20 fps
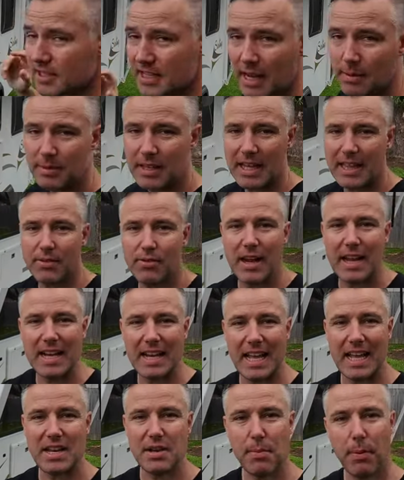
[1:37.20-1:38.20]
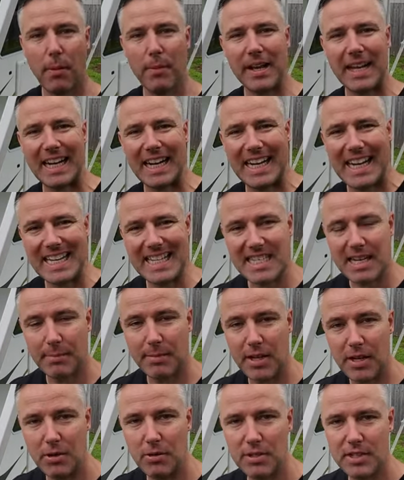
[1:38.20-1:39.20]
same on the other end, and you're probably going to need someone
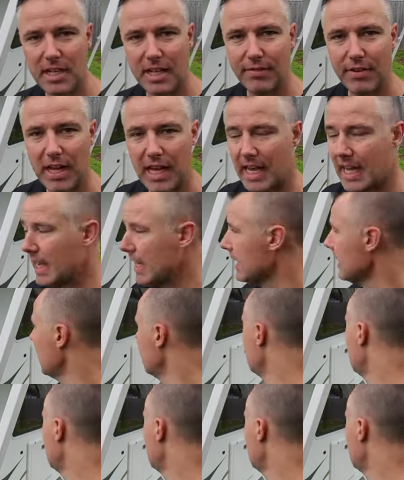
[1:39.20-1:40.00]
else to give you a hand,